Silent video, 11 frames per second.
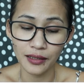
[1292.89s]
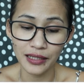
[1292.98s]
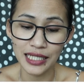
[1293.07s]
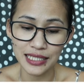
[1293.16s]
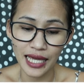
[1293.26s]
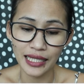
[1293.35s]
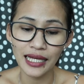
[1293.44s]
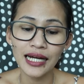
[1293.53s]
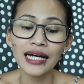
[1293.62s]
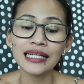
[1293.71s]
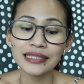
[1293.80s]
they said,
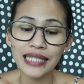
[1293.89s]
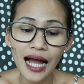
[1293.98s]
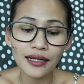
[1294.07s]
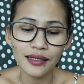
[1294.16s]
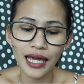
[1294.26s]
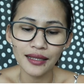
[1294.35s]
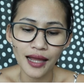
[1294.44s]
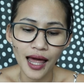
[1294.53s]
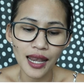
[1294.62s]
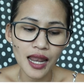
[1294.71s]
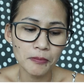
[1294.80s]
tak
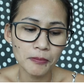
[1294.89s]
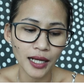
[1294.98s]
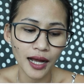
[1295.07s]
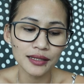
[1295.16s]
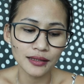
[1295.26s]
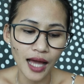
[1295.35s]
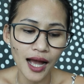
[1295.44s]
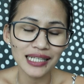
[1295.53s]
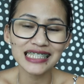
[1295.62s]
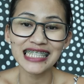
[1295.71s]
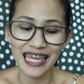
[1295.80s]
kenal maka
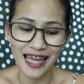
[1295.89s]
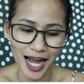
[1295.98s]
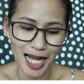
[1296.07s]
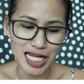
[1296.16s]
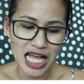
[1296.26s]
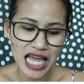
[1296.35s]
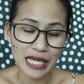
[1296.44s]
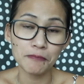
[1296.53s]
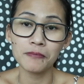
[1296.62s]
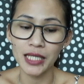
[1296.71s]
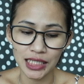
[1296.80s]
tak sayang.
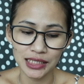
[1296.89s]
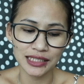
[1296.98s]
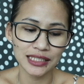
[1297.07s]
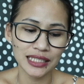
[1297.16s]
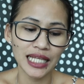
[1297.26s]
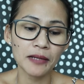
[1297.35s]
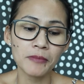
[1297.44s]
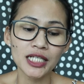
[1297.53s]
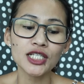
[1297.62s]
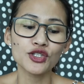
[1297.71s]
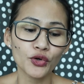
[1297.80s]
Means they
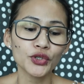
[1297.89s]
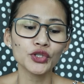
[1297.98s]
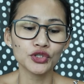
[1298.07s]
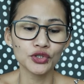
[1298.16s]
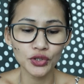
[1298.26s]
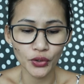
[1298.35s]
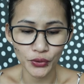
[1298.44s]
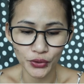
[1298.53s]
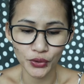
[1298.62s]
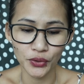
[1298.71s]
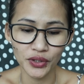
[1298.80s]
must know you to know
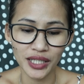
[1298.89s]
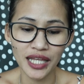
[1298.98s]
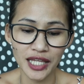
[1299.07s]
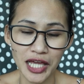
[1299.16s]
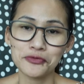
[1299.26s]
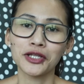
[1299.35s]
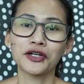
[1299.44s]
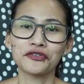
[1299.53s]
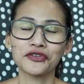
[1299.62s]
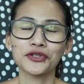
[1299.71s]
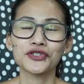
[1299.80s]
you, then they will
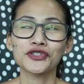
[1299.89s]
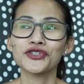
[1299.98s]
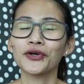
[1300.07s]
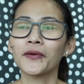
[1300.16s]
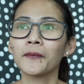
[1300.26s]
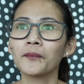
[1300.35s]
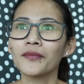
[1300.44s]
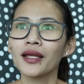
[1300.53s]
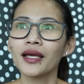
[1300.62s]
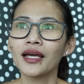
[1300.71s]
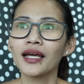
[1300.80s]
love you. So
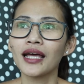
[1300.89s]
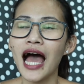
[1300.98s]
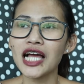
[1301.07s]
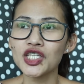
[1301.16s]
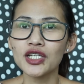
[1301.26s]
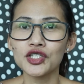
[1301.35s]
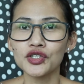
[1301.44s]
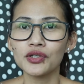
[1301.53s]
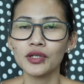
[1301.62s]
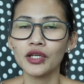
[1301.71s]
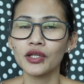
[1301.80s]
actually it's
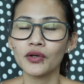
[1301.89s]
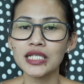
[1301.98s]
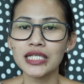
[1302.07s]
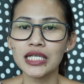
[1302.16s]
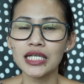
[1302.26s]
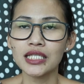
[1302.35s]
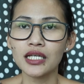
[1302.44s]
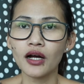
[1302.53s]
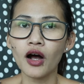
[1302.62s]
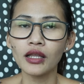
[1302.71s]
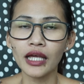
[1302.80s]
true, it's
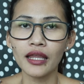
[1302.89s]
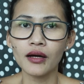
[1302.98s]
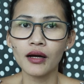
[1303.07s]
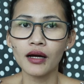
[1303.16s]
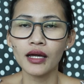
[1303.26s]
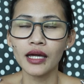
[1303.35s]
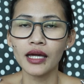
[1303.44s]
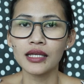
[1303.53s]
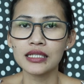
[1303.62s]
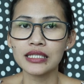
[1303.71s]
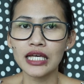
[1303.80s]
all in
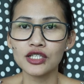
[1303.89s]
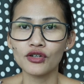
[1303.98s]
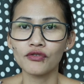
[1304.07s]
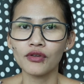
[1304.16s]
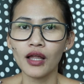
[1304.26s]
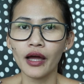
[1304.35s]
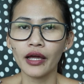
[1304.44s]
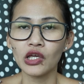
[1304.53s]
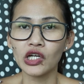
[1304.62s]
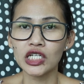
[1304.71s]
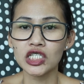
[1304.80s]
a sense of
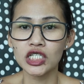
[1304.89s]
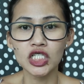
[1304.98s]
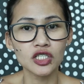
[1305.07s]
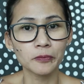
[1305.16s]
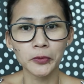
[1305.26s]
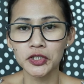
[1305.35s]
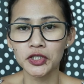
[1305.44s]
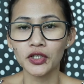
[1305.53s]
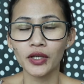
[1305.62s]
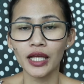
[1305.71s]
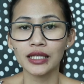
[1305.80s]
like, you can judge the
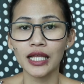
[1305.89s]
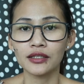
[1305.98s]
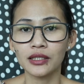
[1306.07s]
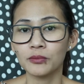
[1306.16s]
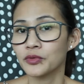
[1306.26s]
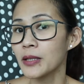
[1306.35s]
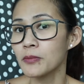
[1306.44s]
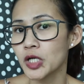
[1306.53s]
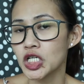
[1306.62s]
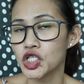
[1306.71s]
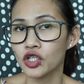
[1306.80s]
person, you can tell them the
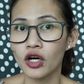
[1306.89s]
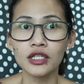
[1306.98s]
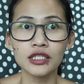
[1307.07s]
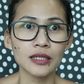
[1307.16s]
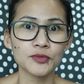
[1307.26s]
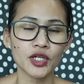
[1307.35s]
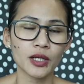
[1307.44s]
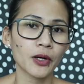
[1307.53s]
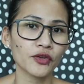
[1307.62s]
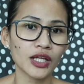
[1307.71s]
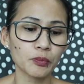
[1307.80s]
impression or assumption
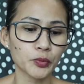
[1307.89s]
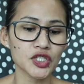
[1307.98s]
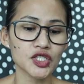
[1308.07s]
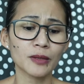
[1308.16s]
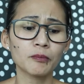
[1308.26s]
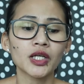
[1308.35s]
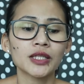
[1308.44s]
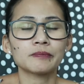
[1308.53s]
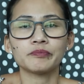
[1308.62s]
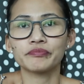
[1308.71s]
about that person, but